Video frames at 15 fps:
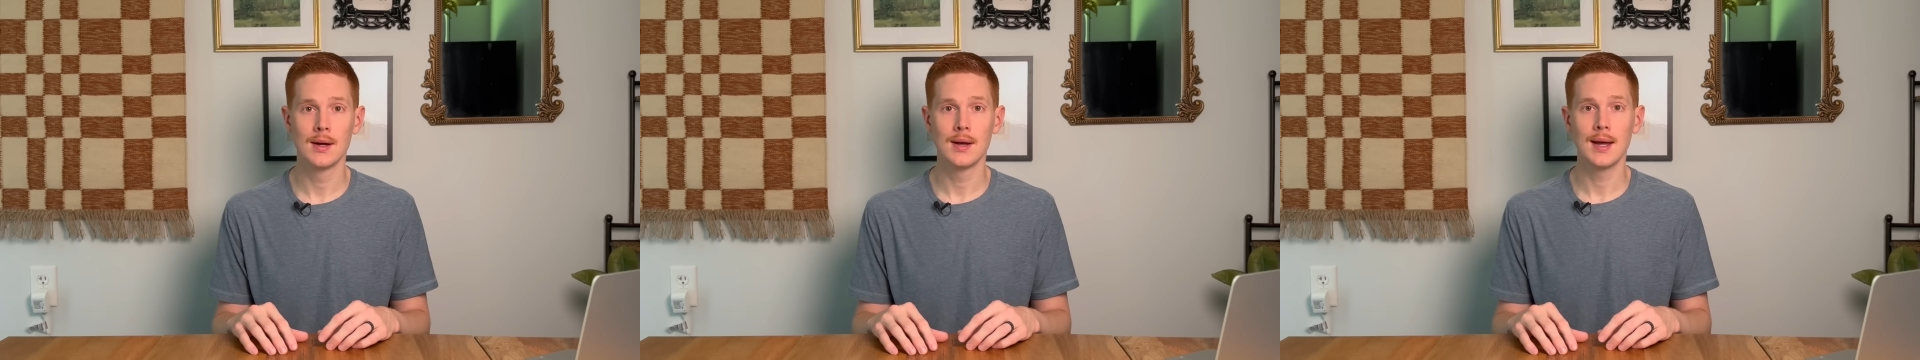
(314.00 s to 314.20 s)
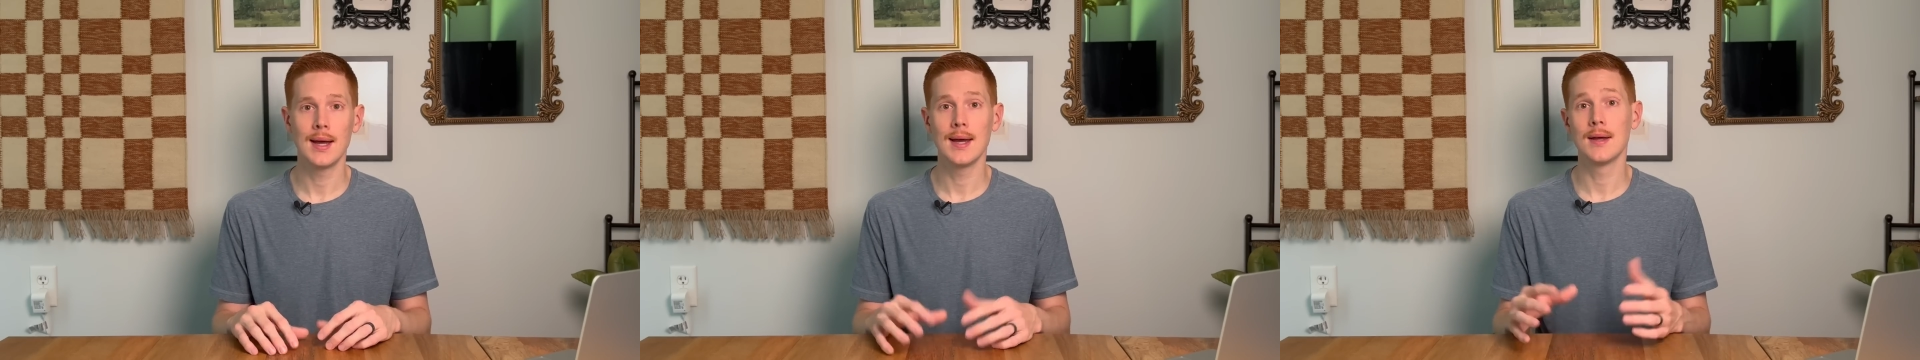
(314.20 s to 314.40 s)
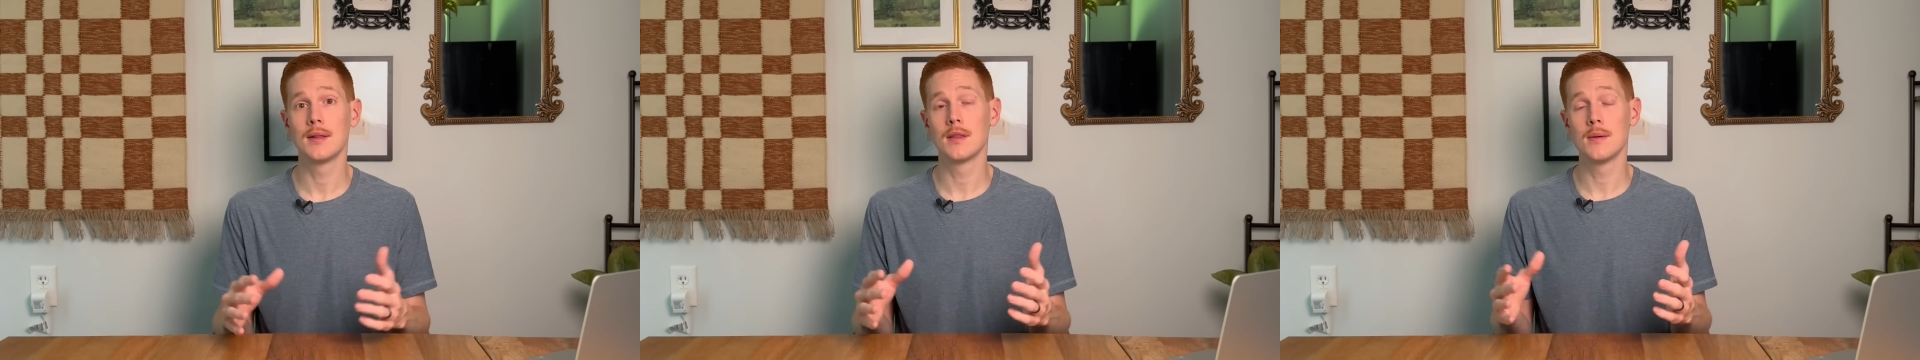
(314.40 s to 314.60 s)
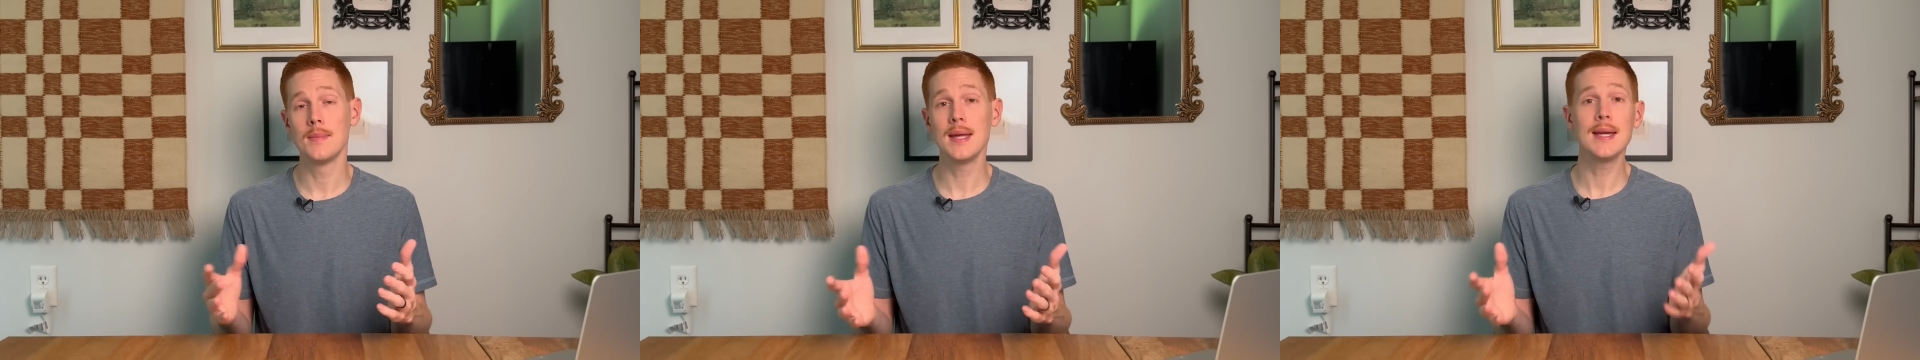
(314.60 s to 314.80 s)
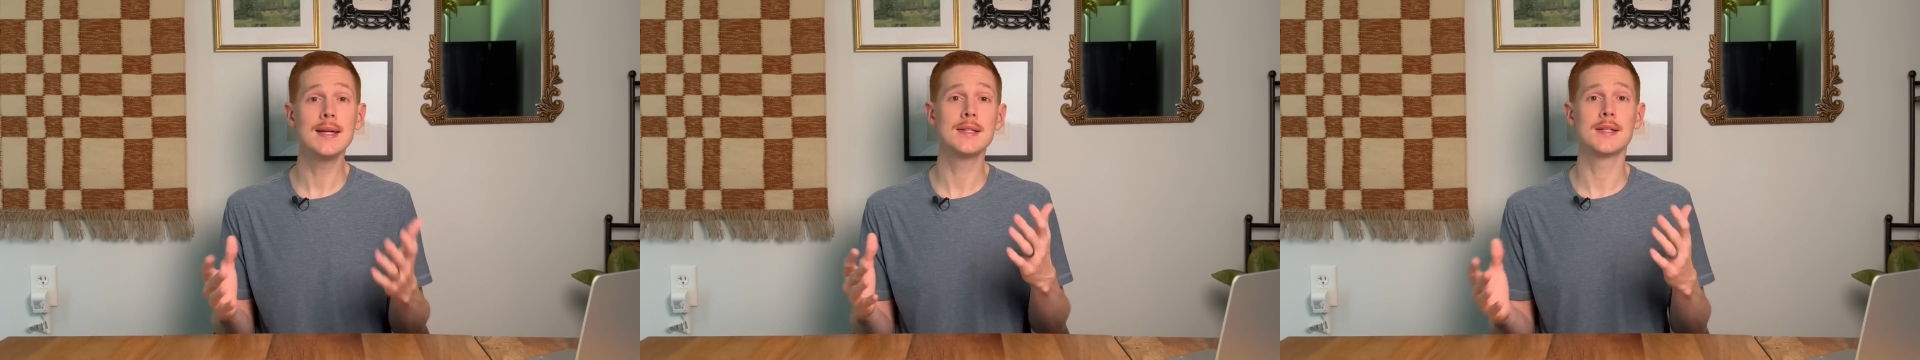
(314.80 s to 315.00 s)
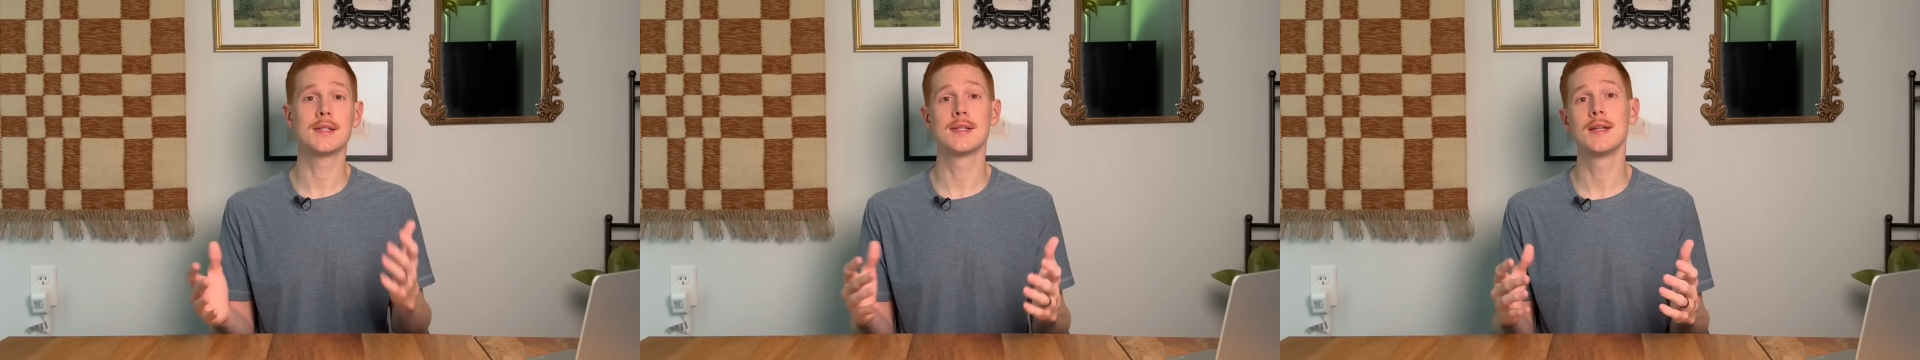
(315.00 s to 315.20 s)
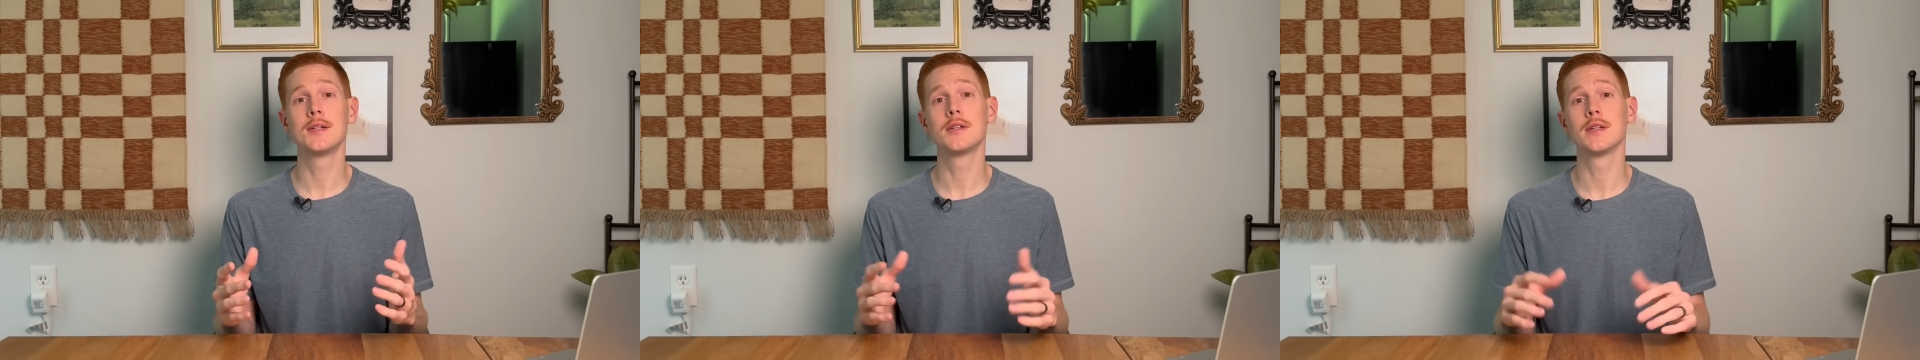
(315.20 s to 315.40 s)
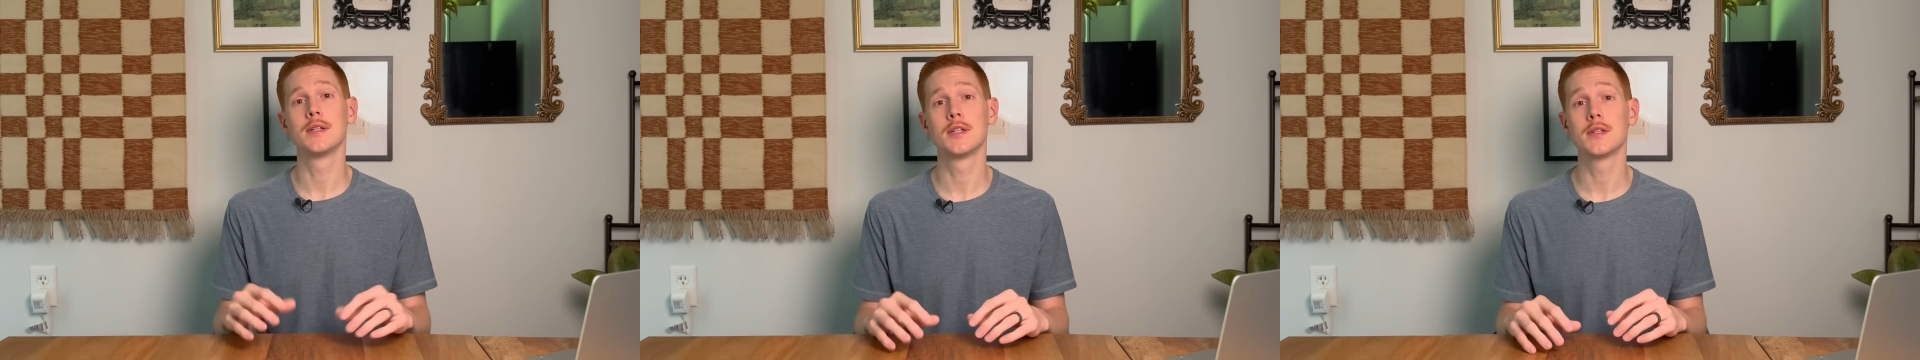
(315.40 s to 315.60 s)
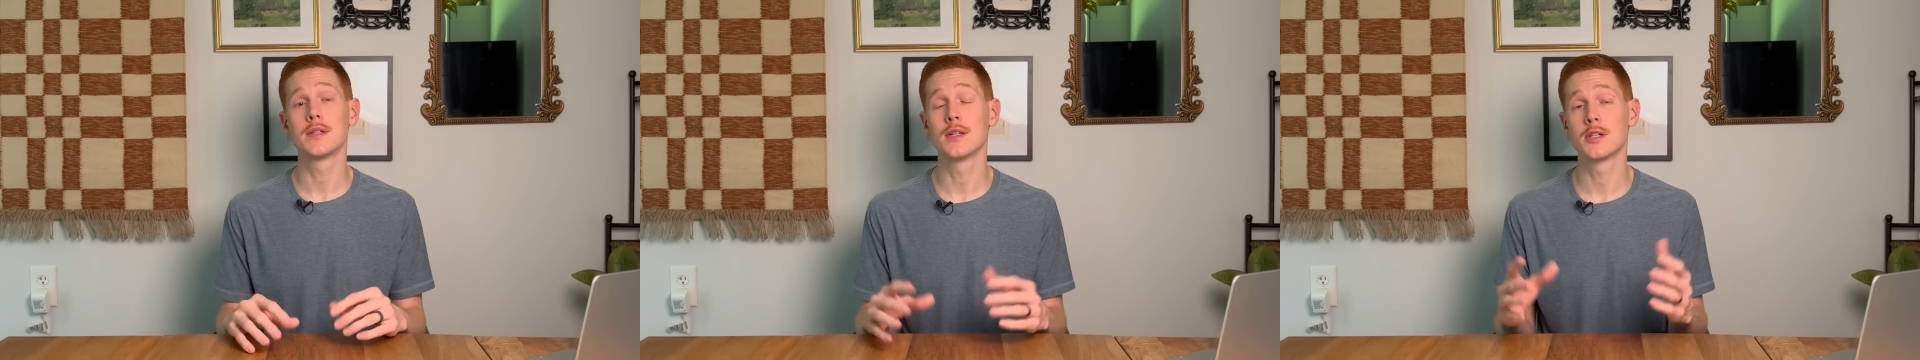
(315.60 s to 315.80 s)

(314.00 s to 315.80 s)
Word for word: and the Mini is essentially just a